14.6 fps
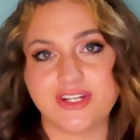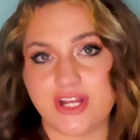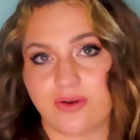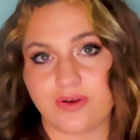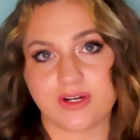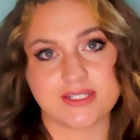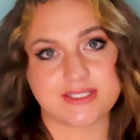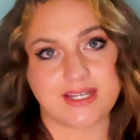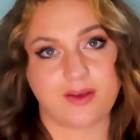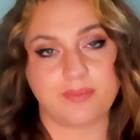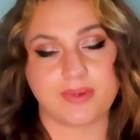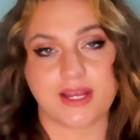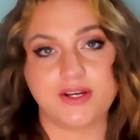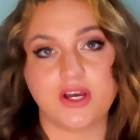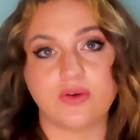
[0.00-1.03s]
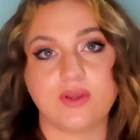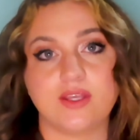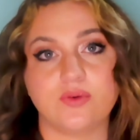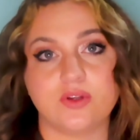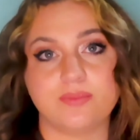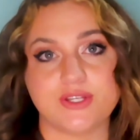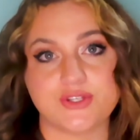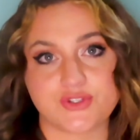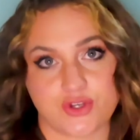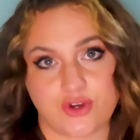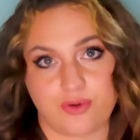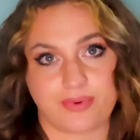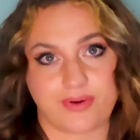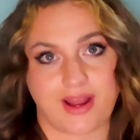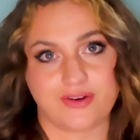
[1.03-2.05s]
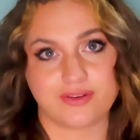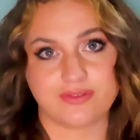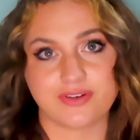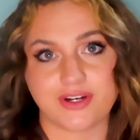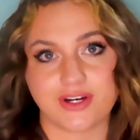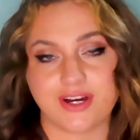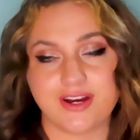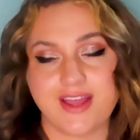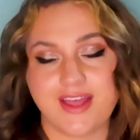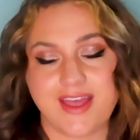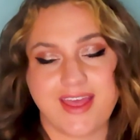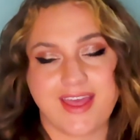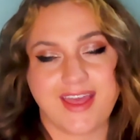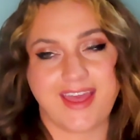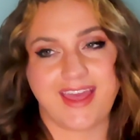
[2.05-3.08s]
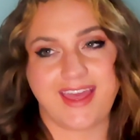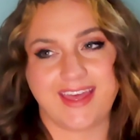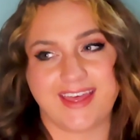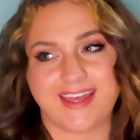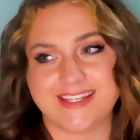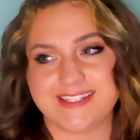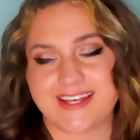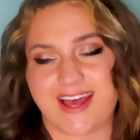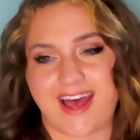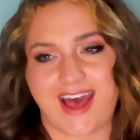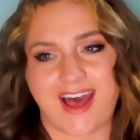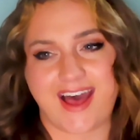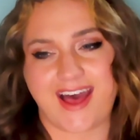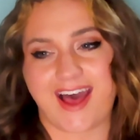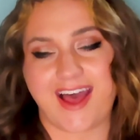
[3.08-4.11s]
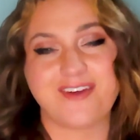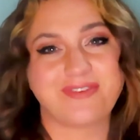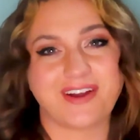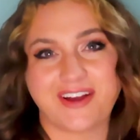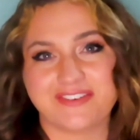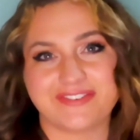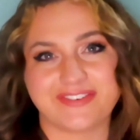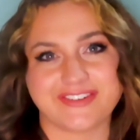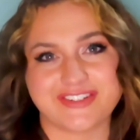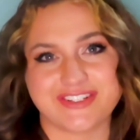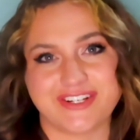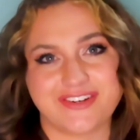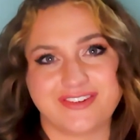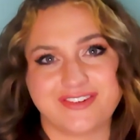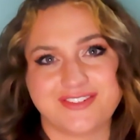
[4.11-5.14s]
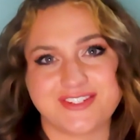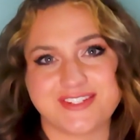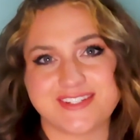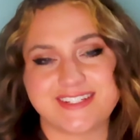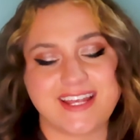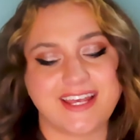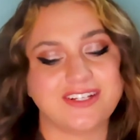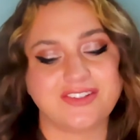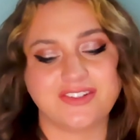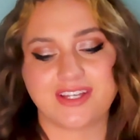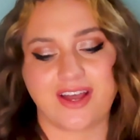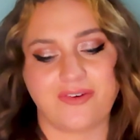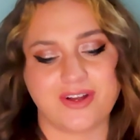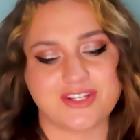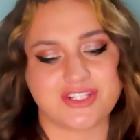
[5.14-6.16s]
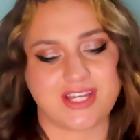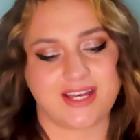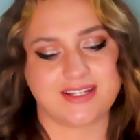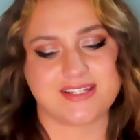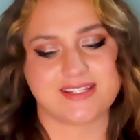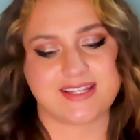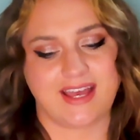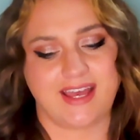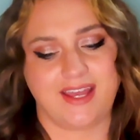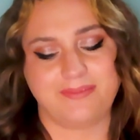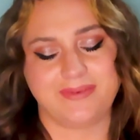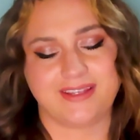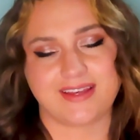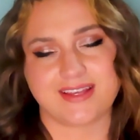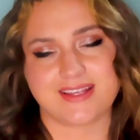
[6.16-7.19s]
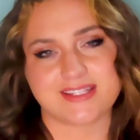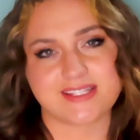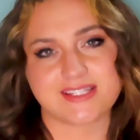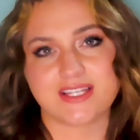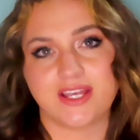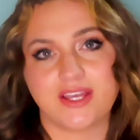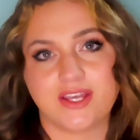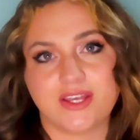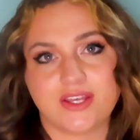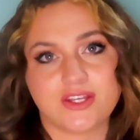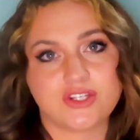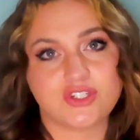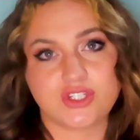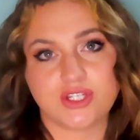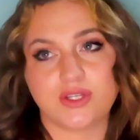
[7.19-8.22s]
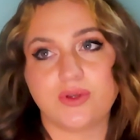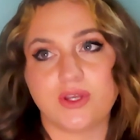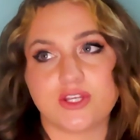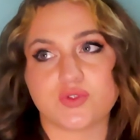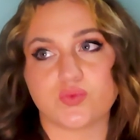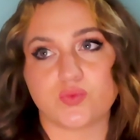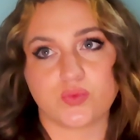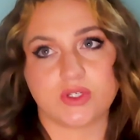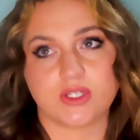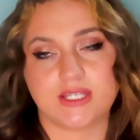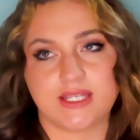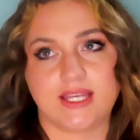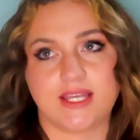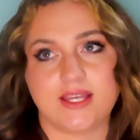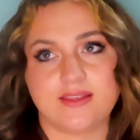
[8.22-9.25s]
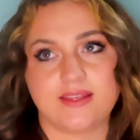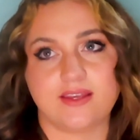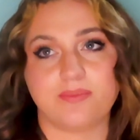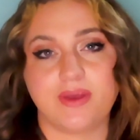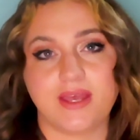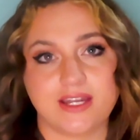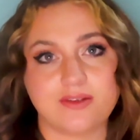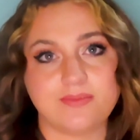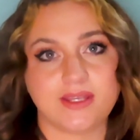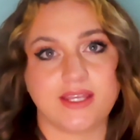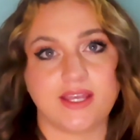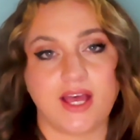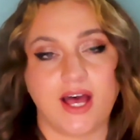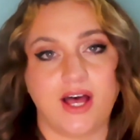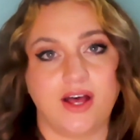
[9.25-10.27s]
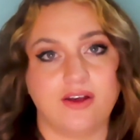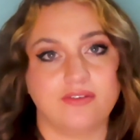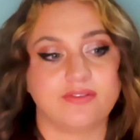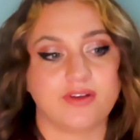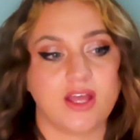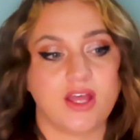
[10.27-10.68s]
know her dad, but I know he would be so proud of her. And I'm proud of her too. Just take a look at what she had to say, because she is really the epitome of